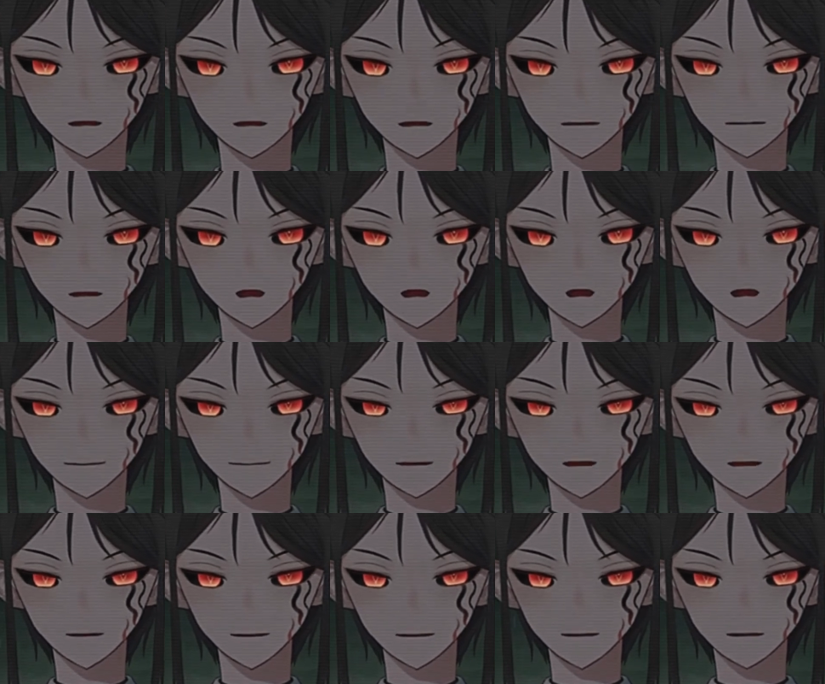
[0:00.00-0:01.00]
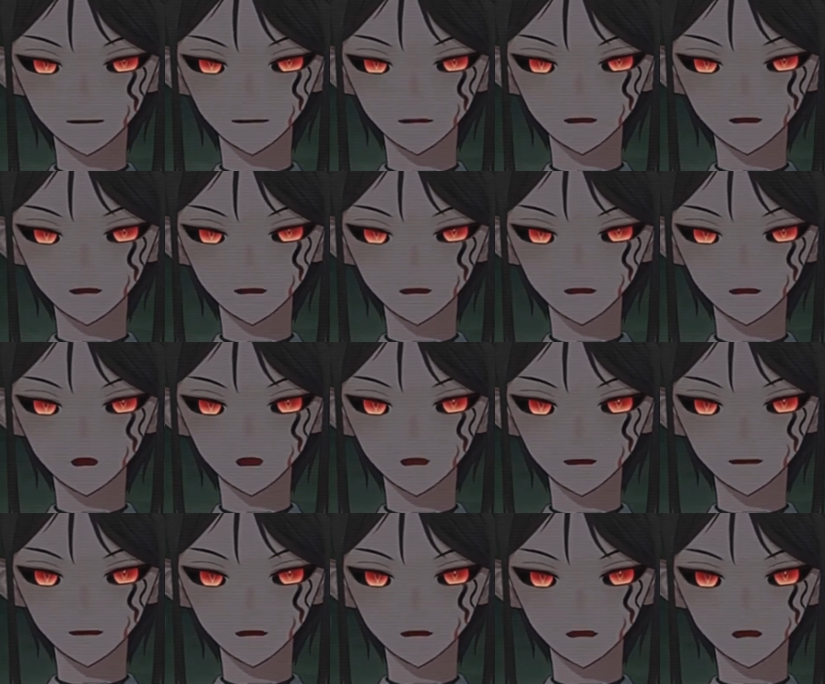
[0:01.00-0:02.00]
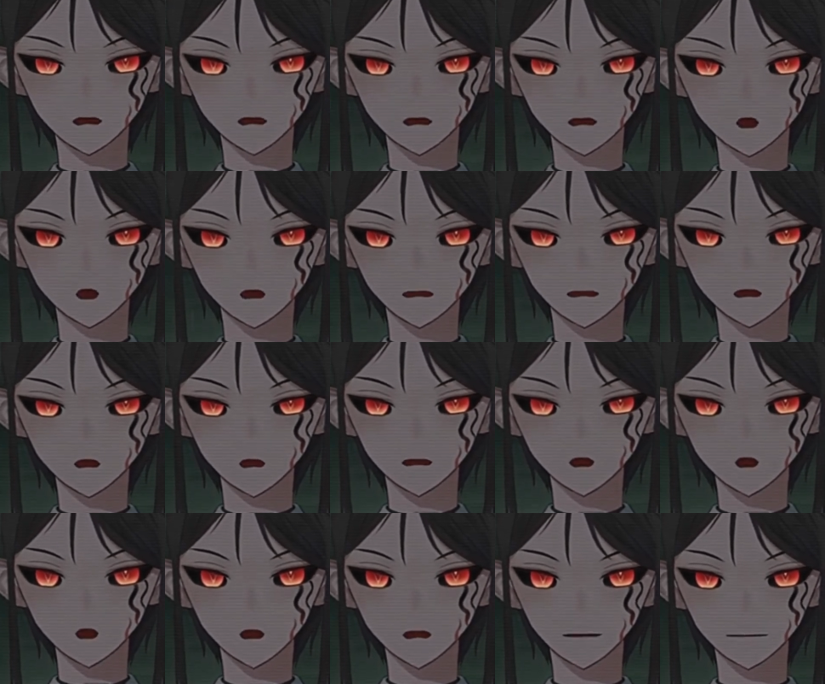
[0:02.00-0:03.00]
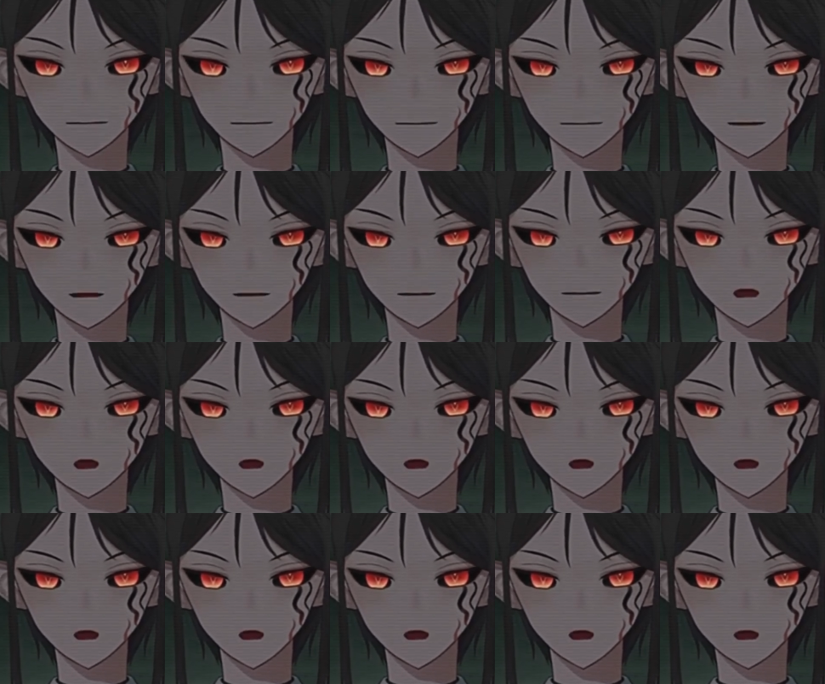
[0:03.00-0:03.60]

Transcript: That sense of being guided along by the whims of my